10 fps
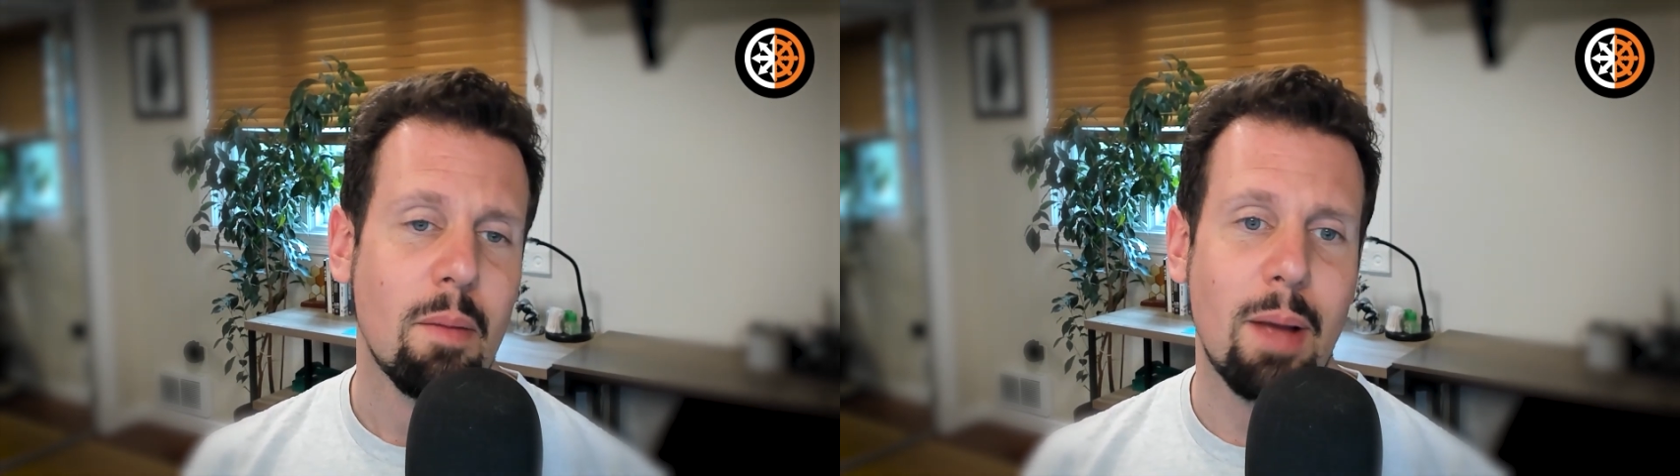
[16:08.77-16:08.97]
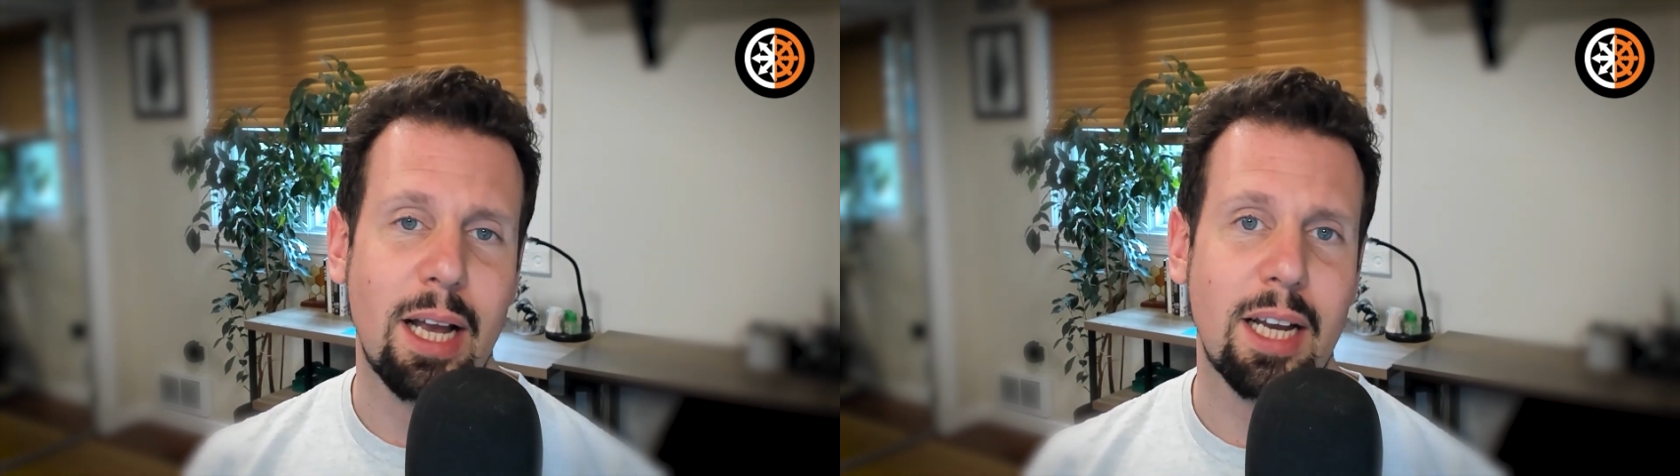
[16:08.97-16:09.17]

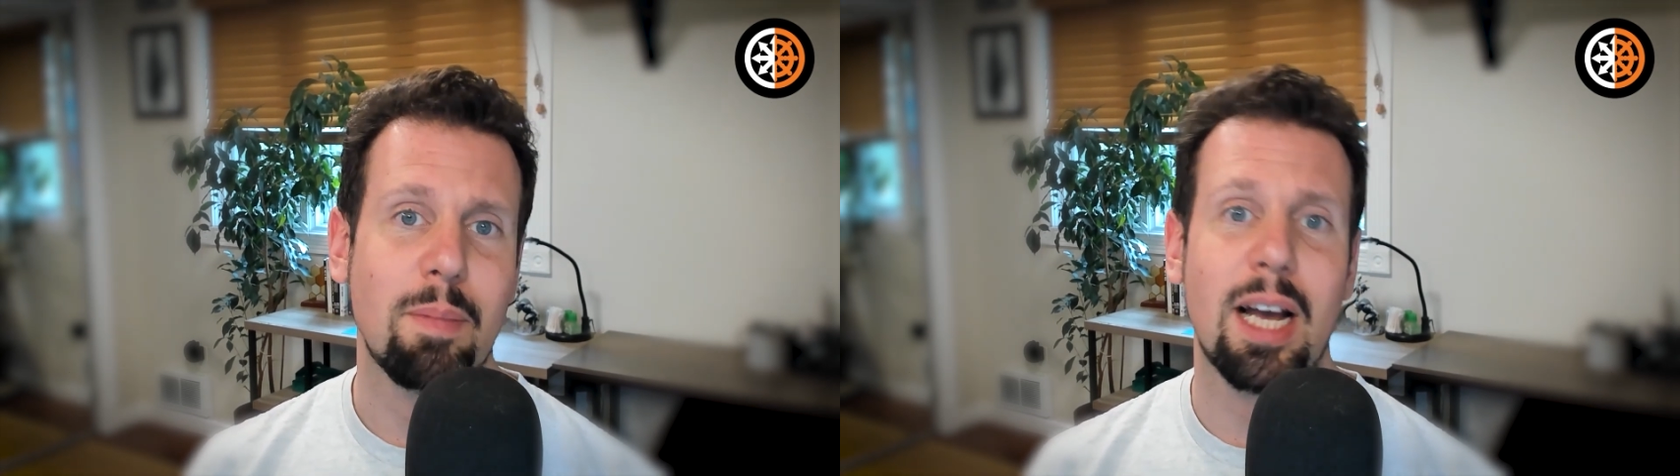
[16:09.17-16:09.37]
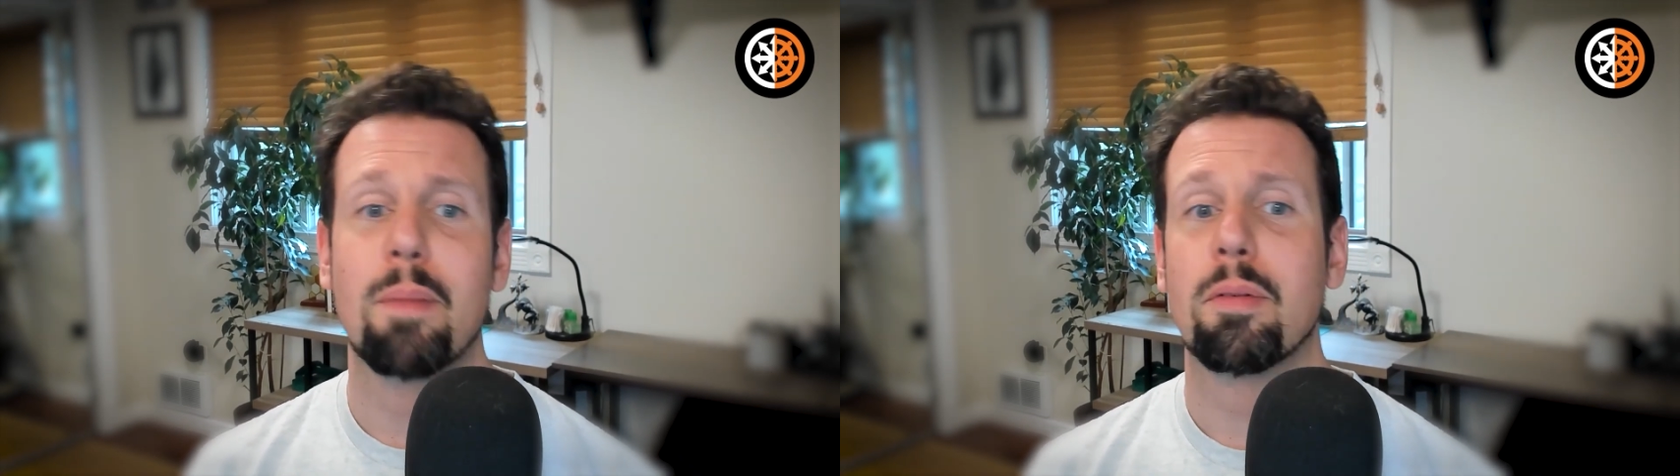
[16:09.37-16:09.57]
Men can
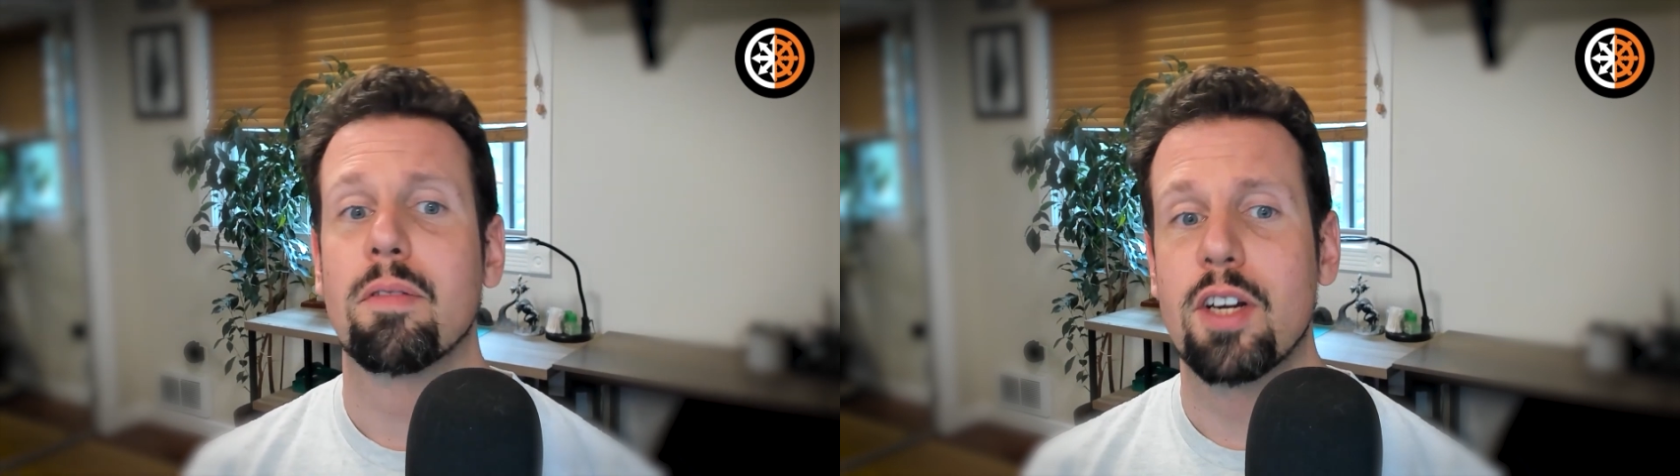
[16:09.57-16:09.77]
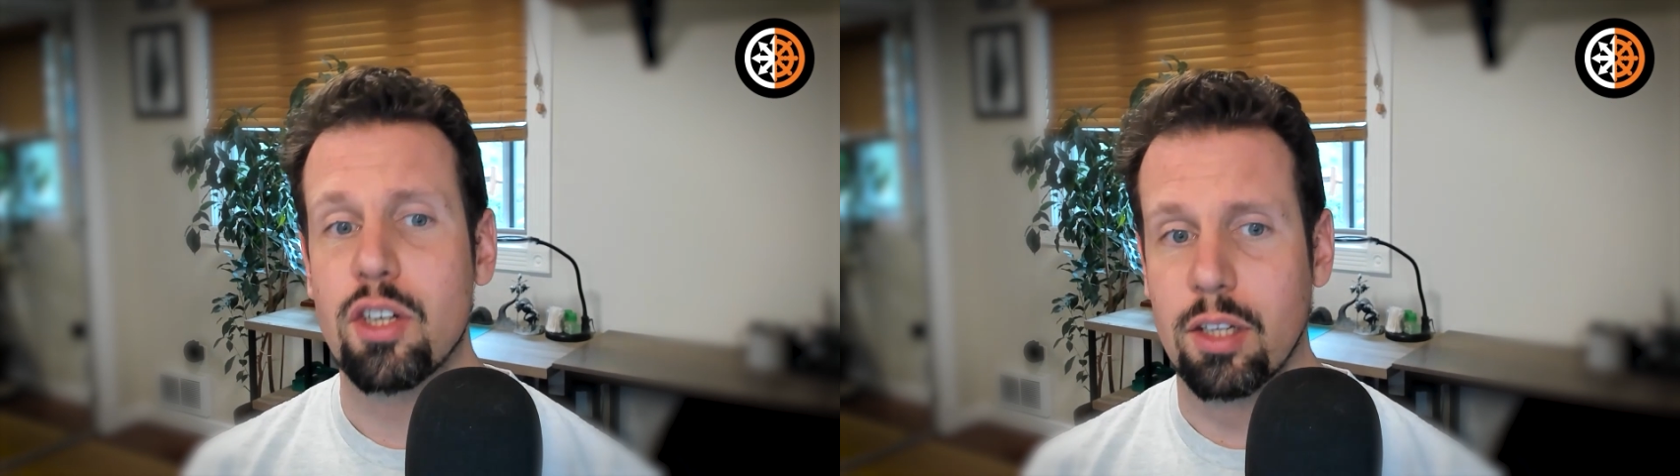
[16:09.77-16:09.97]
be
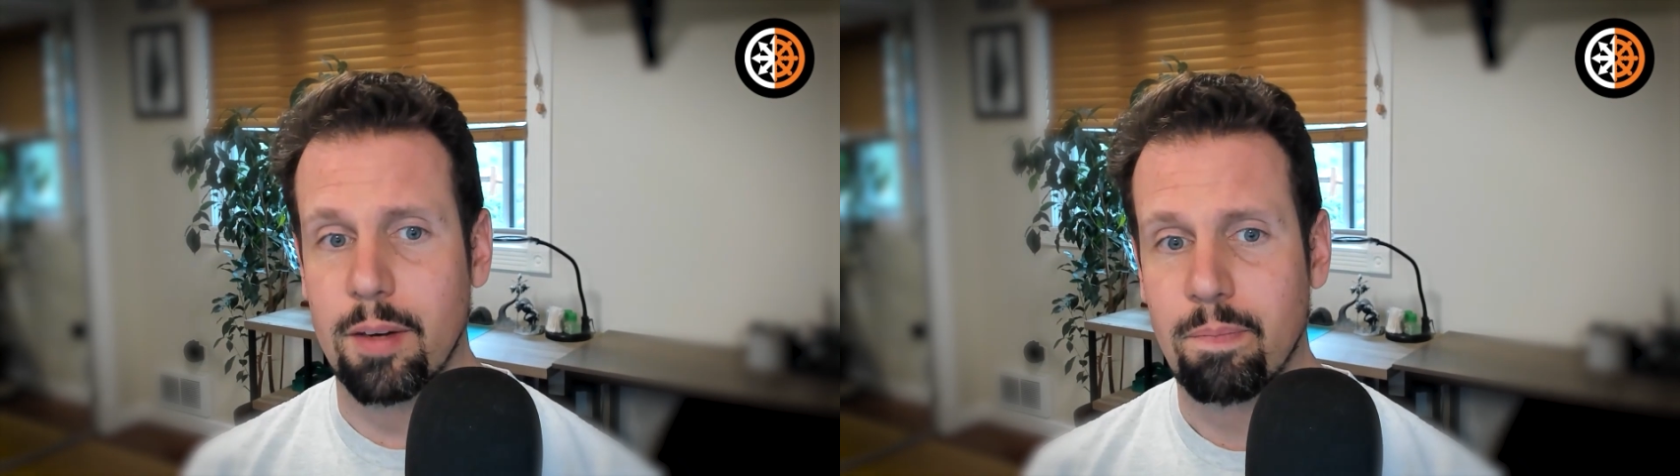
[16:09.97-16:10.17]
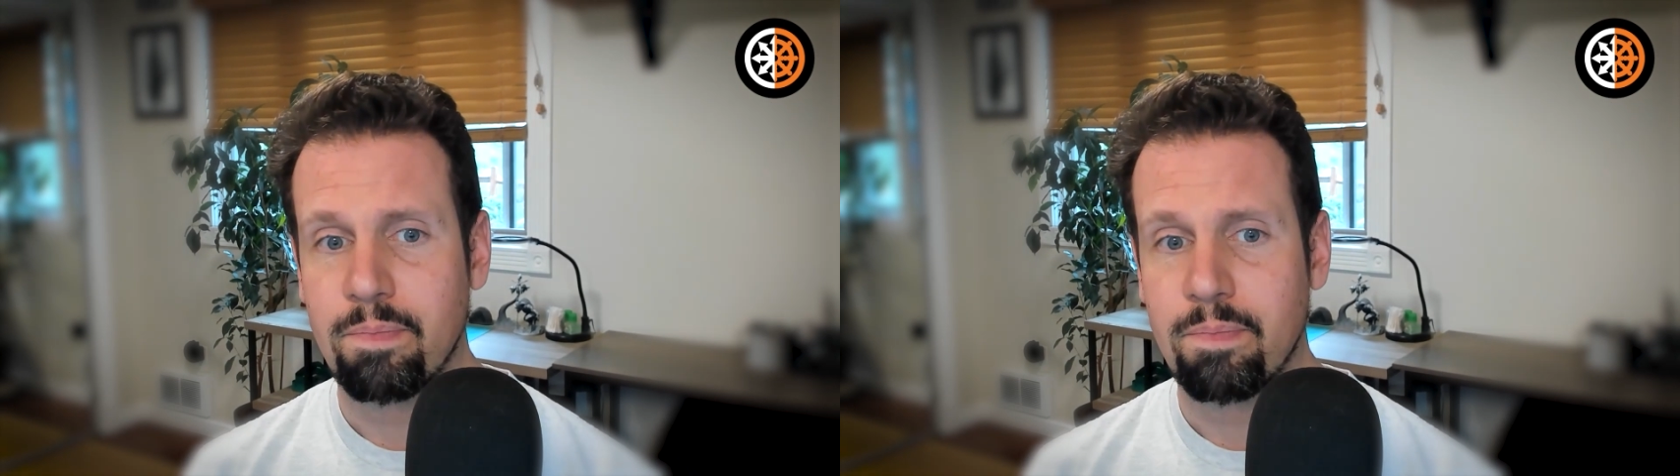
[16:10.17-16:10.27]
hypervigilant.